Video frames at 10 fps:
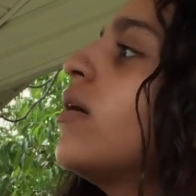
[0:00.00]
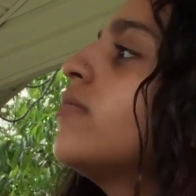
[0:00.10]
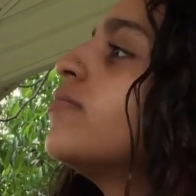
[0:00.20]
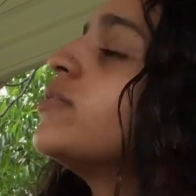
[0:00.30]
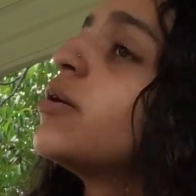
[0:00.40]

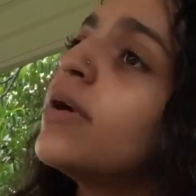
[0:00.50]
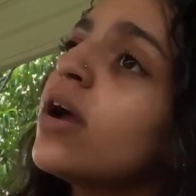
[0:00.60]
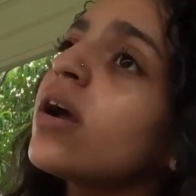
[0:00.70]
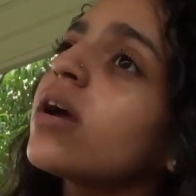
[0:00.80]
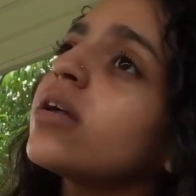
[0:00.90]

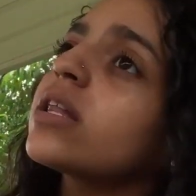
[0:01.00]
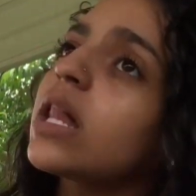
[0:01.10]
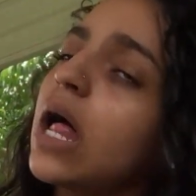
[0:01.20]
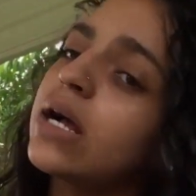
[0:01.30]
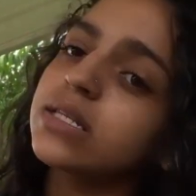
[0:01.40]
Demira
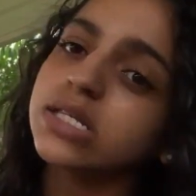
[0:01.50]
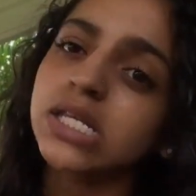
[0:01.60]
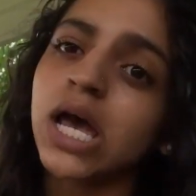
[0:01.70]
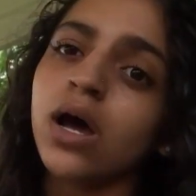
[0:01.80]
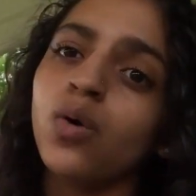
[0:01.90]
clocked us
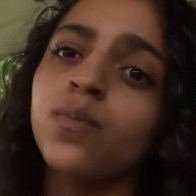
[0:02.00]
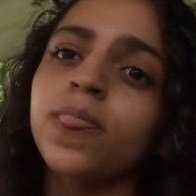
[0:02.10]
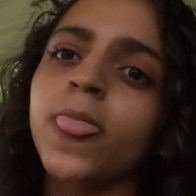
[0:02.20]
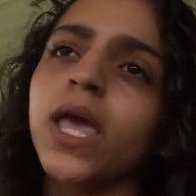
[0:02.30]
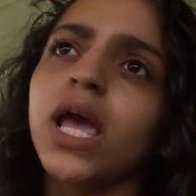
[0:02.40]
out,
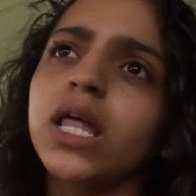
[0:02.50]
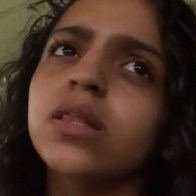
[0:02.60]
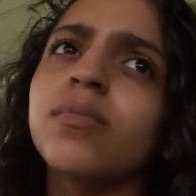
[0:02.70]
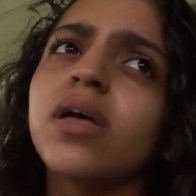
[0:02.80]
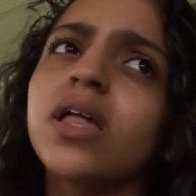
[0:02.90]
and
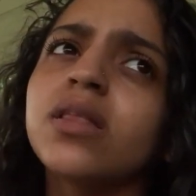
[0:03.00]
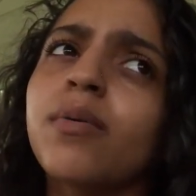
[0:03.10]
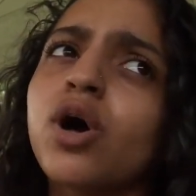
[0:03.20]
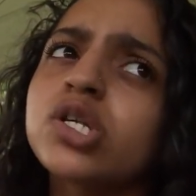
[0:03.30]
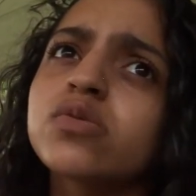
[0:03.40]
the
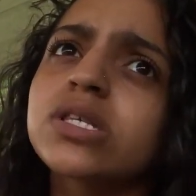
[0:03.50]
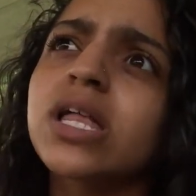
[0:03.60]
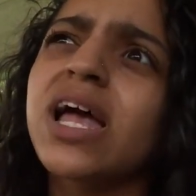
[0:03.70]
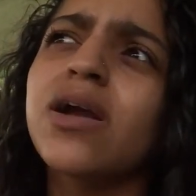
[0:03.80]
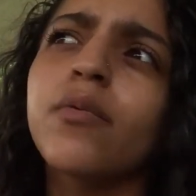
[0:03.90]
boss was
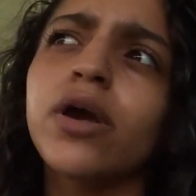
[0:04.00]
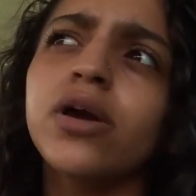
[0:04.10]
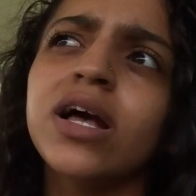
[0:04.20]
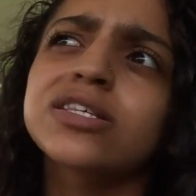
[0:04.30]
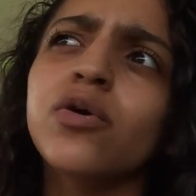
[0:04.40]
like, where are you
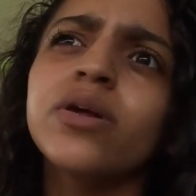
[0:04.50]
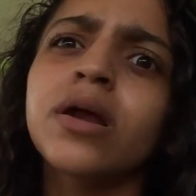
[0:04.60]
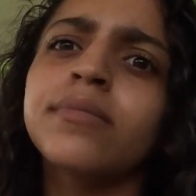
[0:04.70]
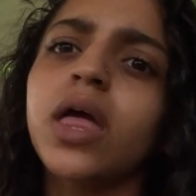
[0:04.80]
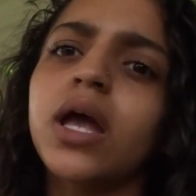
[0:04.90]
guys going?
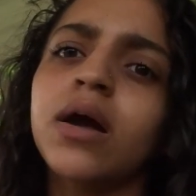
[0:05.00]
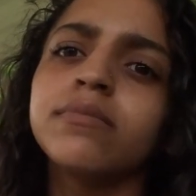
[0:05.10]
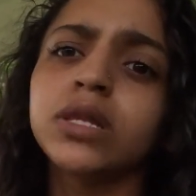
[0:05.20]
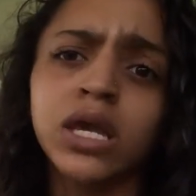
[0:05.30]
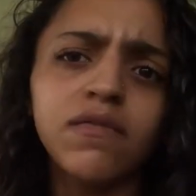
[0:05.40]
I'm like,
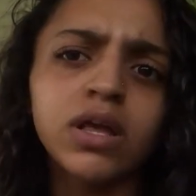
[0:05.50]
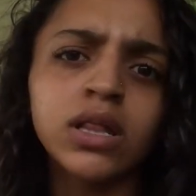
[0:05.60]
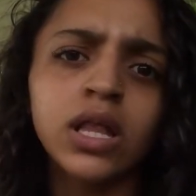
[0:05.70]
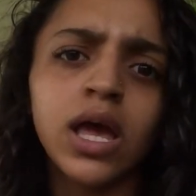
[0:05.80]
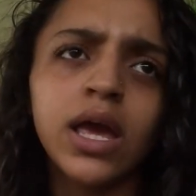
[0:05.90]
I'm
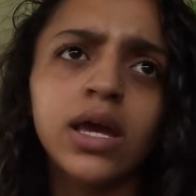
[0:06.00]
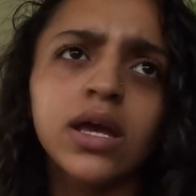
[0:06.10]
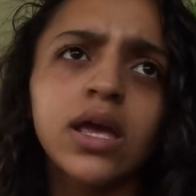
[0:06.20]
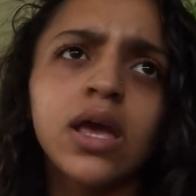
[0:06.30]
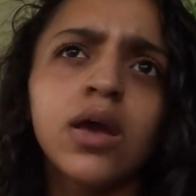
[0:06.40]
leaving. Like,
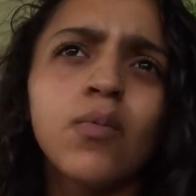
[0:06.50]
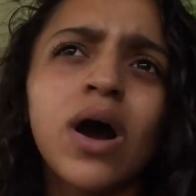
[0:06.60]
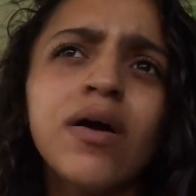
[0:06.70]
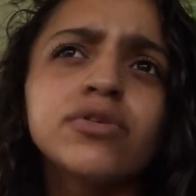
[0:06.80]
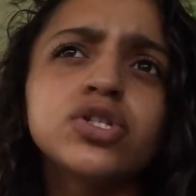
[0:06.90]

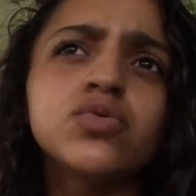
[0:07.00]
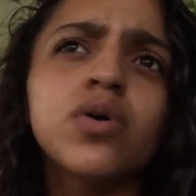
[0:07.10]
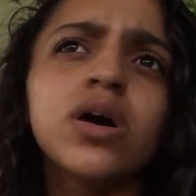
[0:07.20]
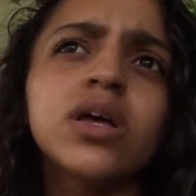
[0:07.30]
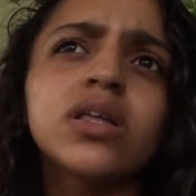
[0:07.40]
why would you
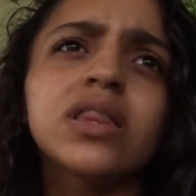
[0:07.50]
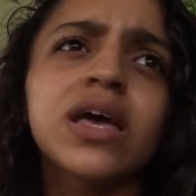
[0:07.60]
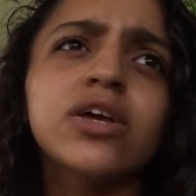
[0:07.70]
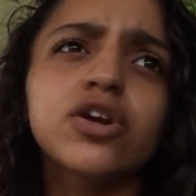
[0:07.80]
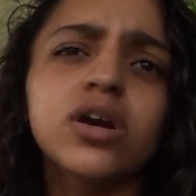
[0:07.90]
want,
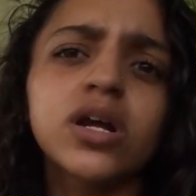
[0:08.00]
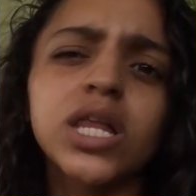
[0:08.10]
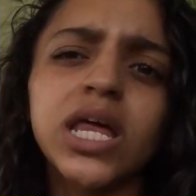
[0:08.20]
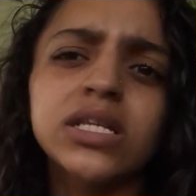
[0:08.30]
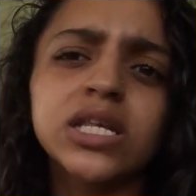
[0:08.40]
like, you're gonna
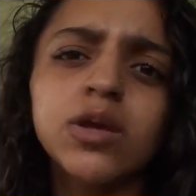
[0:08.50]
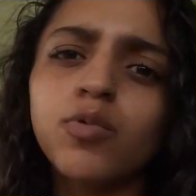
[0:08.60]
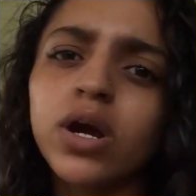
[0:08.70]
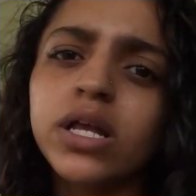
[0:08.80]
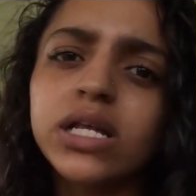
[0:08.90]
let us keep
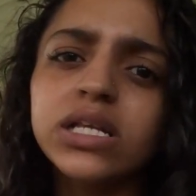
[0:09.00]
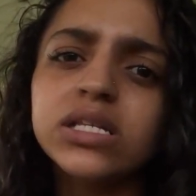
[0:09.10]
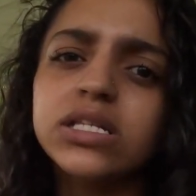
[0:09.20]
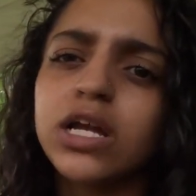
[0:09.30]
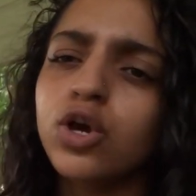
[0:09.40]
working like this?
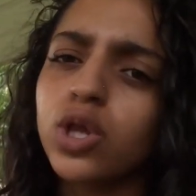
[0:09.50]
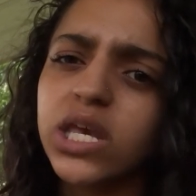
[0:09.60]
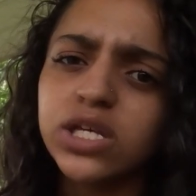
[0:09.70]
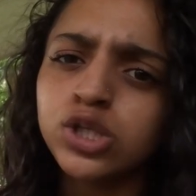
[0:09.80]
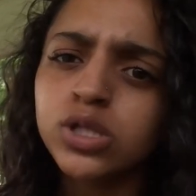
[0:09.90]
Because I know
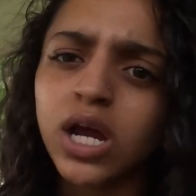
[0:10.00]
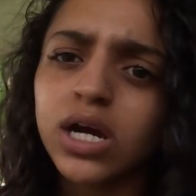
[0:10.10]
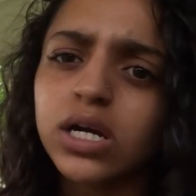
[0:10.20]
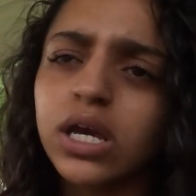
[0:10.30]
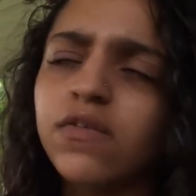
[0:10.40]
the issue's not
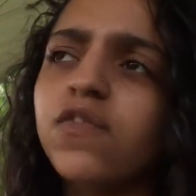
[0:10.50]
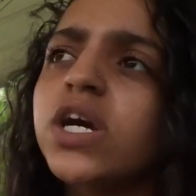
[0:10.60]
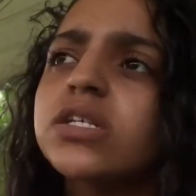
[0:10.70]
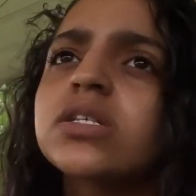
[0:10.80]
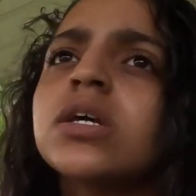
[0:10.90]
gonna get
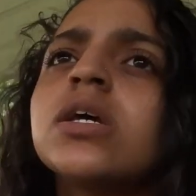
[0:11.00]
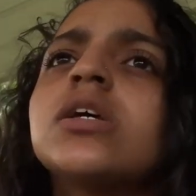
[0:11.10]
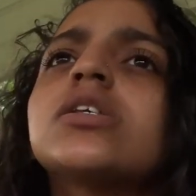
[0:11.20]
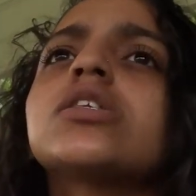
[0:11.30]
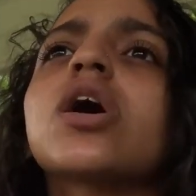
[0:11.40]
fixed.
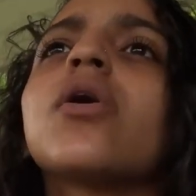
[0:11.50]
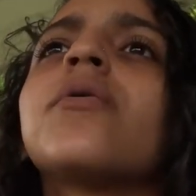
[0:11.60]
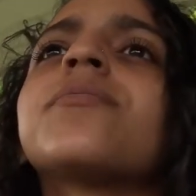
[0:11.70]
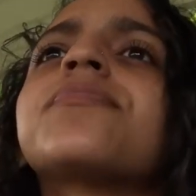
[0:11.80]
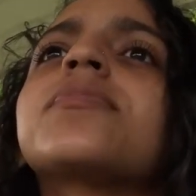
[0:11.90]

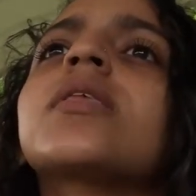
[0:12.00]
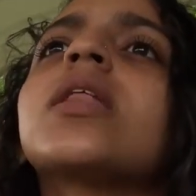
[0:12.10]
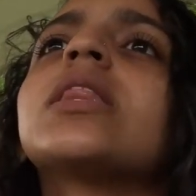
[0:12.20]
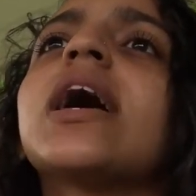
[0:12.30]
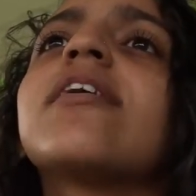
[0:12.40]
So
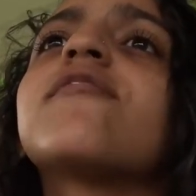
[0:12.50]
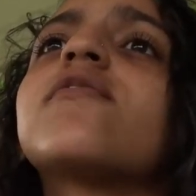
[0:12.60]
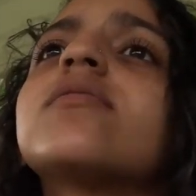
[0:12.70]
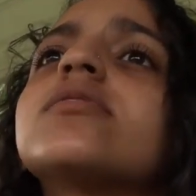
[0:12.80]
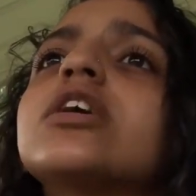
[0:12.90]

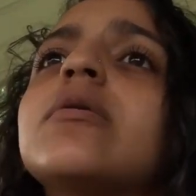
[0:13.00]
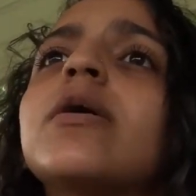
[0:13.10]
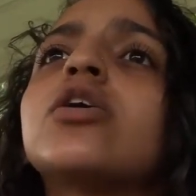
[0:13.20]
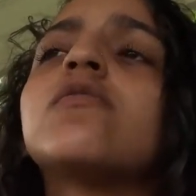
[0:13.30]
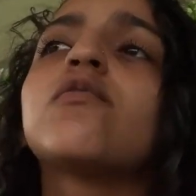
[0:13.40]
left, turned
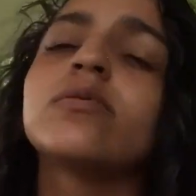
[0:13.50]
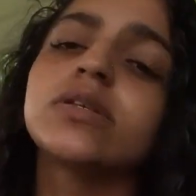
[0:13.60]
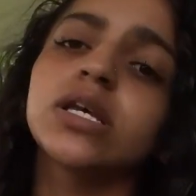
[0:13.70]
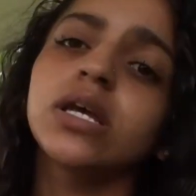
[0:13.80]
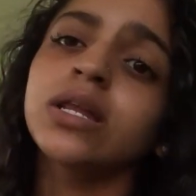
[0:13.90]
my
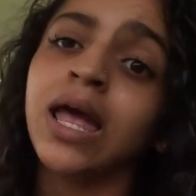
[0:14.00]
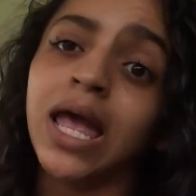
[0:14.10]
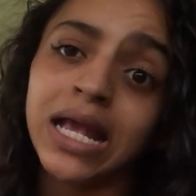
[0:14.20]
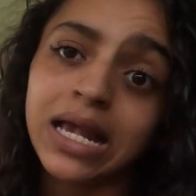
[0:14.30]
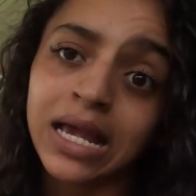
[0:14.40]
uniforms in,
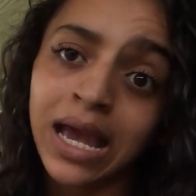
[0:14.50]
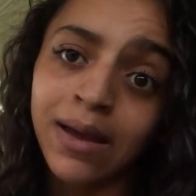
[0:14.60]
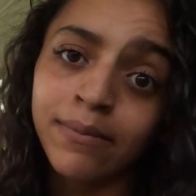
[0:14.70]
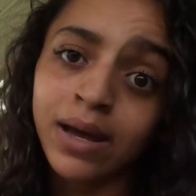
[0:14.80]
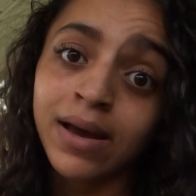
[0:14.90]

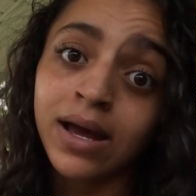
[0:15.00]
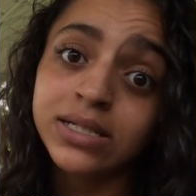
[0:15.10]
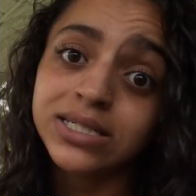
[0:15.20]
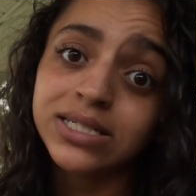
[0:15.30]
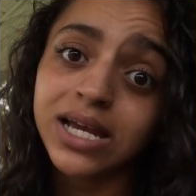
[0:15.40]
got
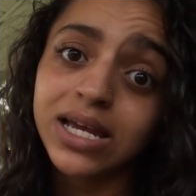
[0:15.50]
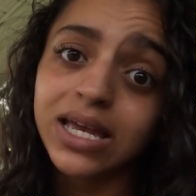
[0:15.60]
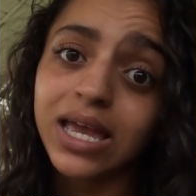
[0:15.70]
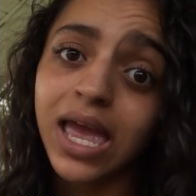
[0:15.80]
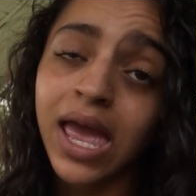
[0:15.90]
my check,
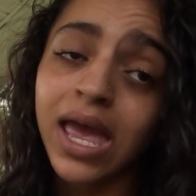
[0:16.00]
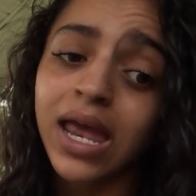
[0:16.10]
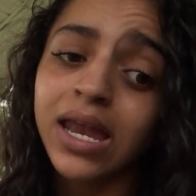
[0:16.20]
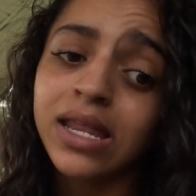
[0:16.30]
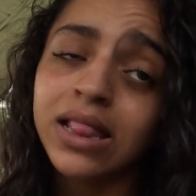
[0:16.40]

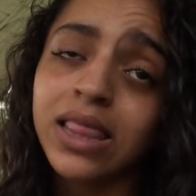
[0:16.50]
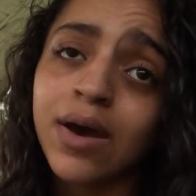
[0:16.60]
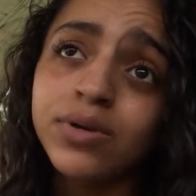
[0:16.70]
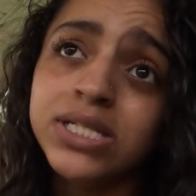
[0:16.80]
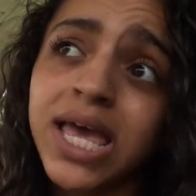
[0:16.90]
and
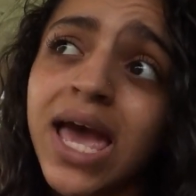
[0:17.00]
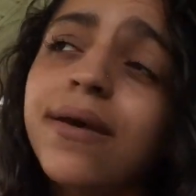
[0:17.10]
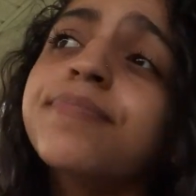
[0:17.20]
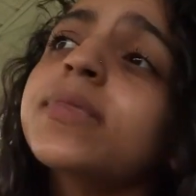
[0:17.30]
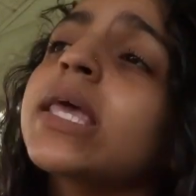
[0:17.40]
that was
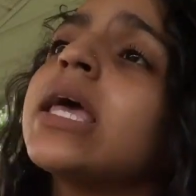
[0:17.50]
that.